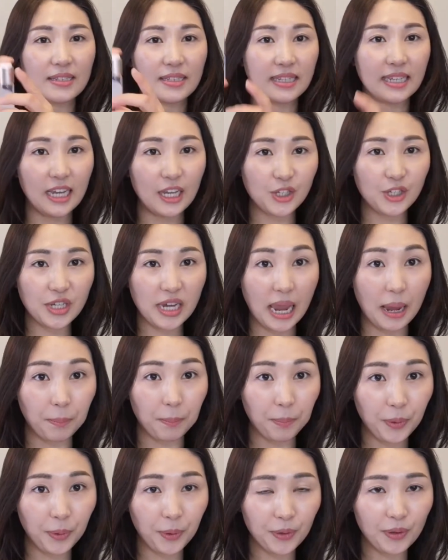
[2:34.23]
Each
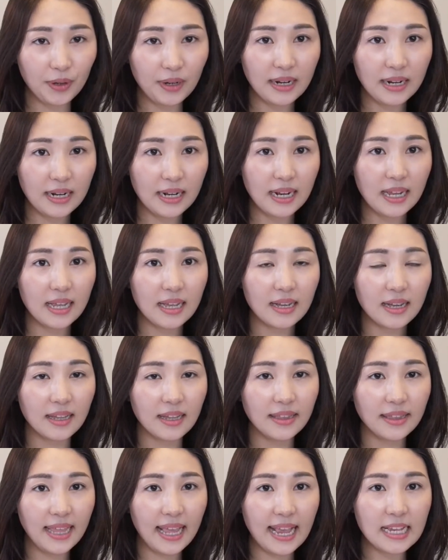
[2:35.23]
ampoule
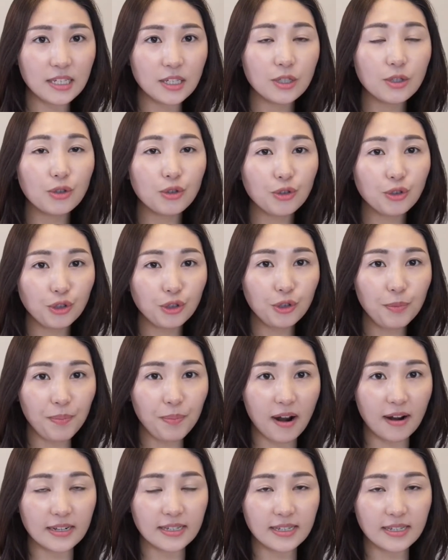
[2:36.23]
contains 2
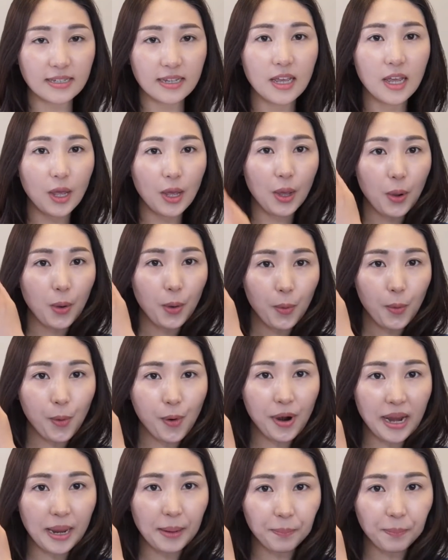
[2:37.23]
parts,
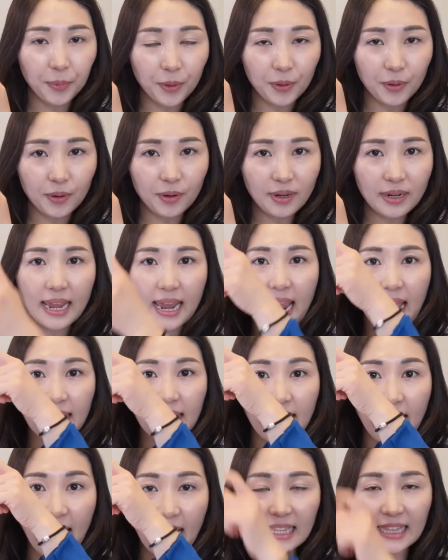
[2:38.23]
core ampoule and
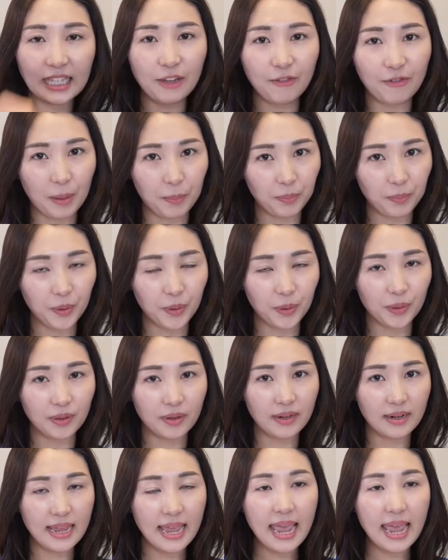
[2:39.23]
active ampoule.
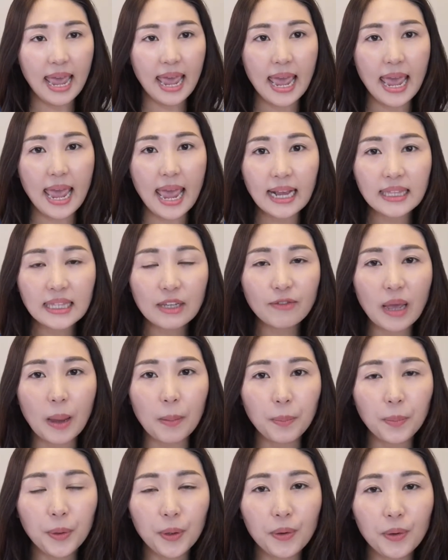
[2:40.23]
Active
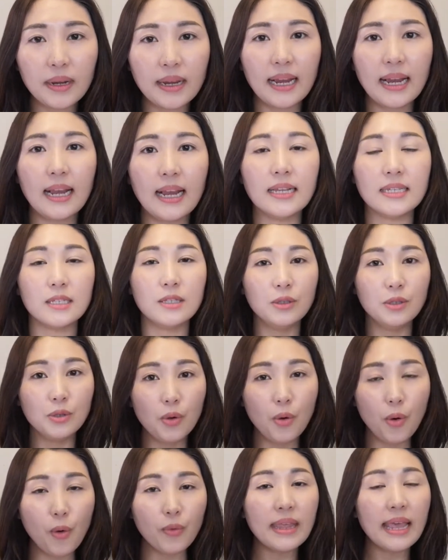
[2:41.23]
ampoule is
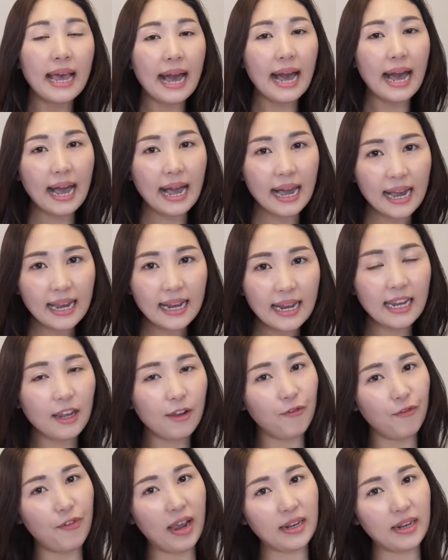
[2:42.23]
known highly
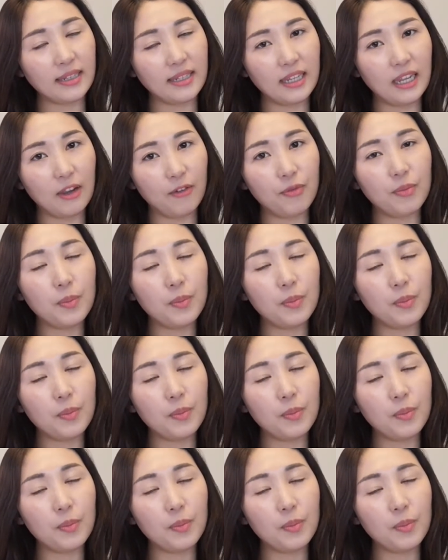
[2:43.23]
effective